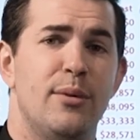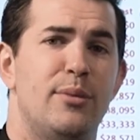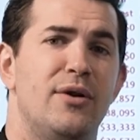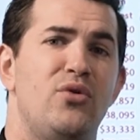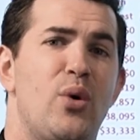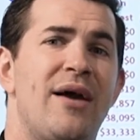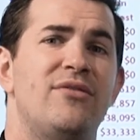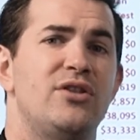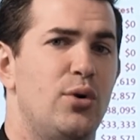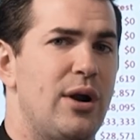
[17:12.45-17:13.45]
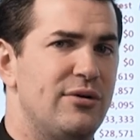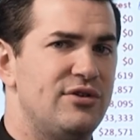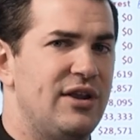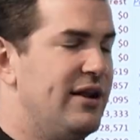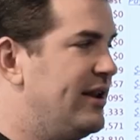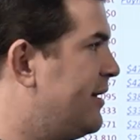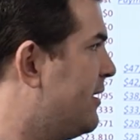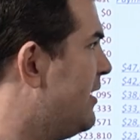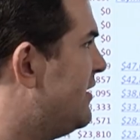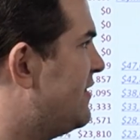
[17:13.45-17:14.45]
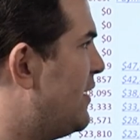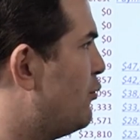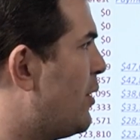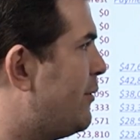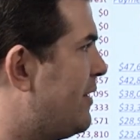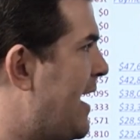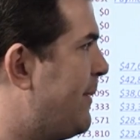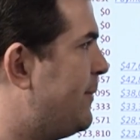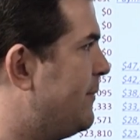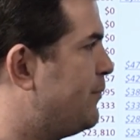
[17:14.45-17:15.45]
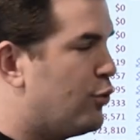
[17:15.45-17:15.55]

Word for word: But if you have a loan outstanding, then what will happen?